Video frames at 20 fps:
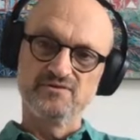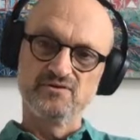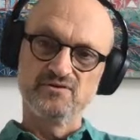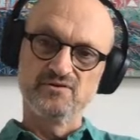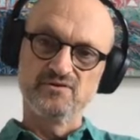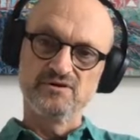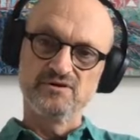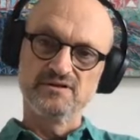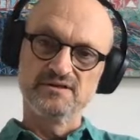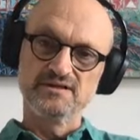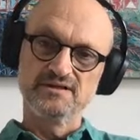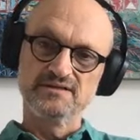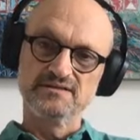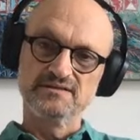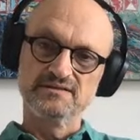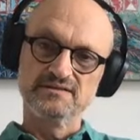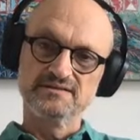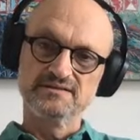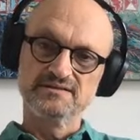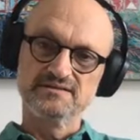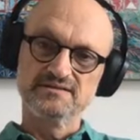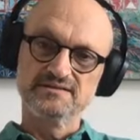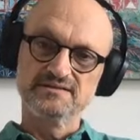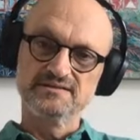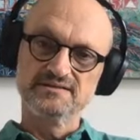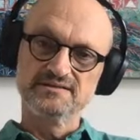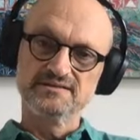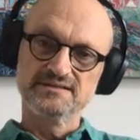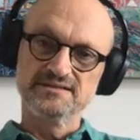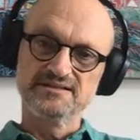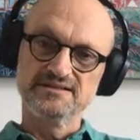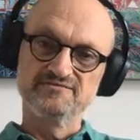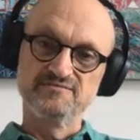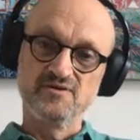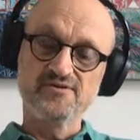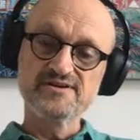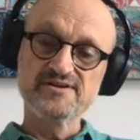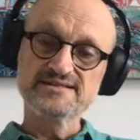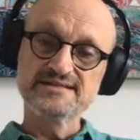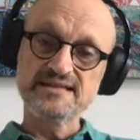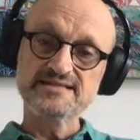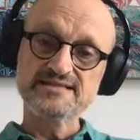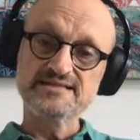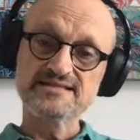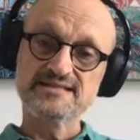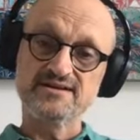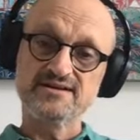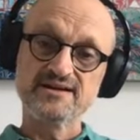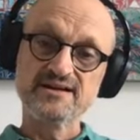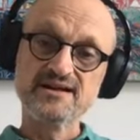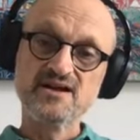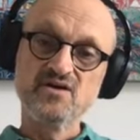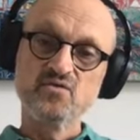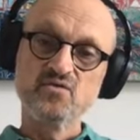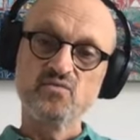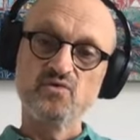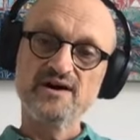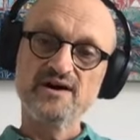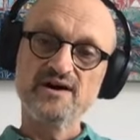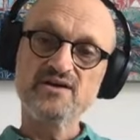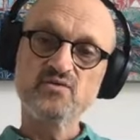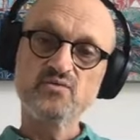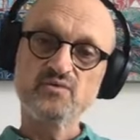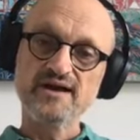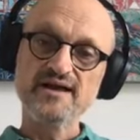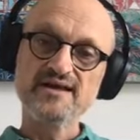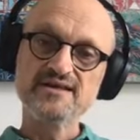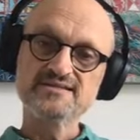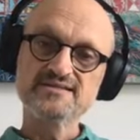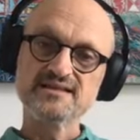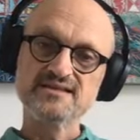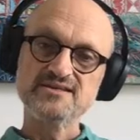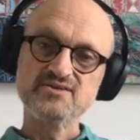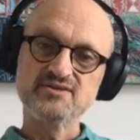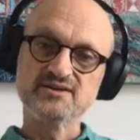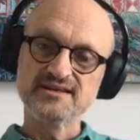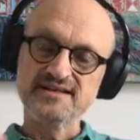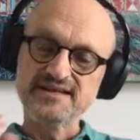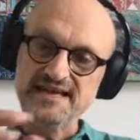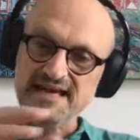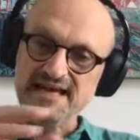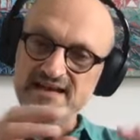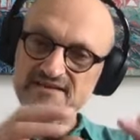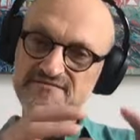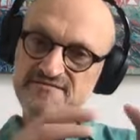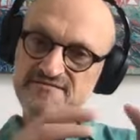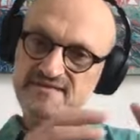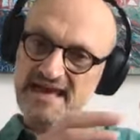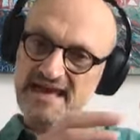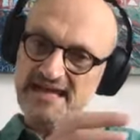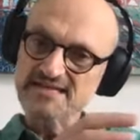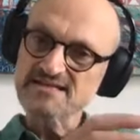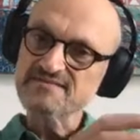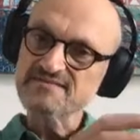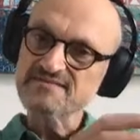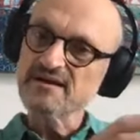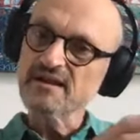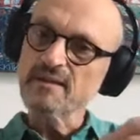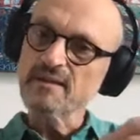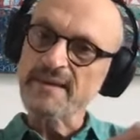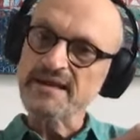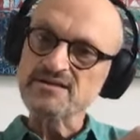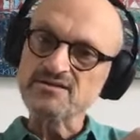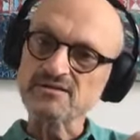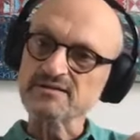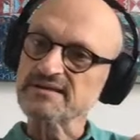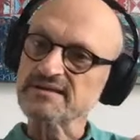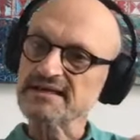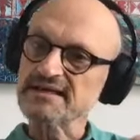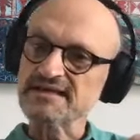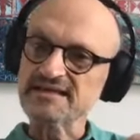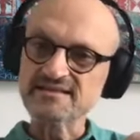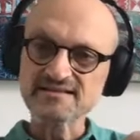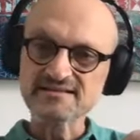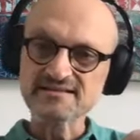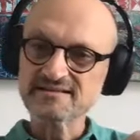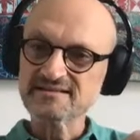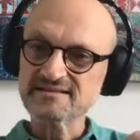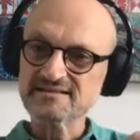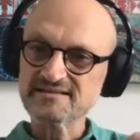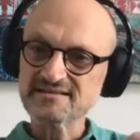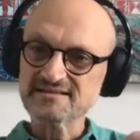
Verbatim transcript: for, if more is necessary, what are ways that you can have that developmental need